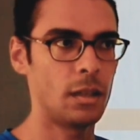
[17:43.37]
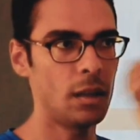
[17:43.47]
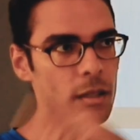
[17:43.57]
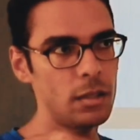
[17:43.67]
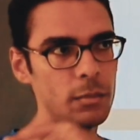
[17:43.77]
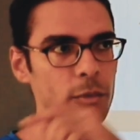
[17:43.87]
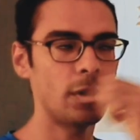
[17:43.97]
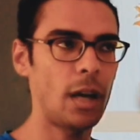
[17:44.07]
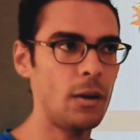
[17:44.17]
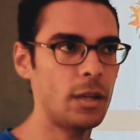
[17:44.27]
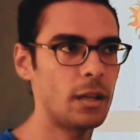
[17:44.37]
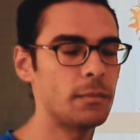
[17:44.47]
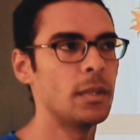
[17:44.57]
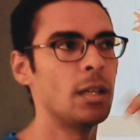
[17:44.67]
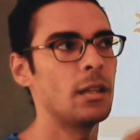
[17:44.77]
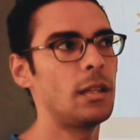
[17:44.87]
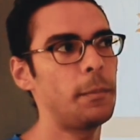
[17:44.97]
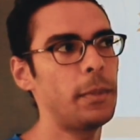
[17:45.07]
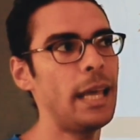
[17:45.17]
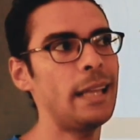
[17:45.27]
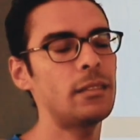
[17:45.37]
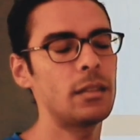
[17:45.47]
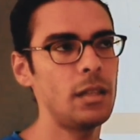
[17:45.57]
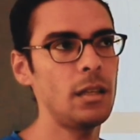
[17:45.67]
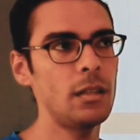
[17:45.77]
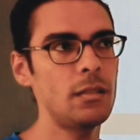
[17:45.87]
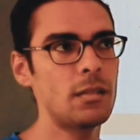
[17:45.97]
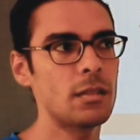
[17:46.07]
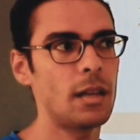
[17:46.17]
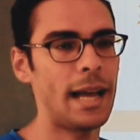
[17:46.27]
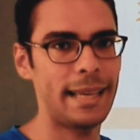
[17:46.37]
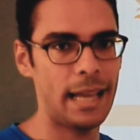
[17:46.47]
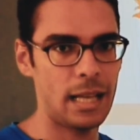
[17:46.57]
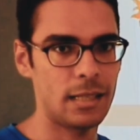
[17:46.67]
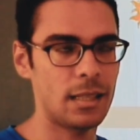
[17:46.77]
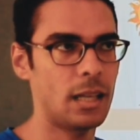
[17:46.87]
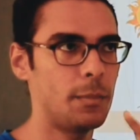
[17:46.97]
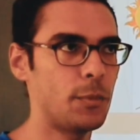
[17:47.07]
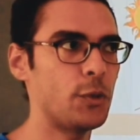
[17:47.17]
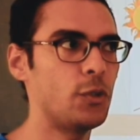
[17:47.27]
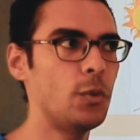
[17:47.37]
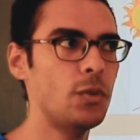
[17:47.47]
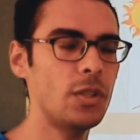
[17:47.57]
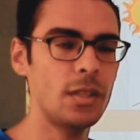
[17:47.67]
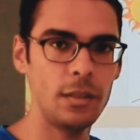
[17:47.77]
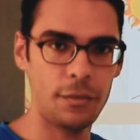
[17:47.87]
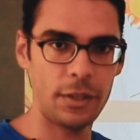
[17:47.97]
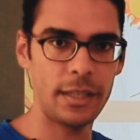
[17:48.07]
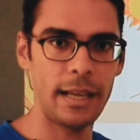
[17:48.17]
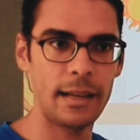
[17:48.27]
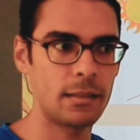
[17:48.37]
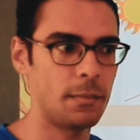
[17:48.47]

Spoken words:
Income or outcome. The plant needs a gas and it produces a different gas,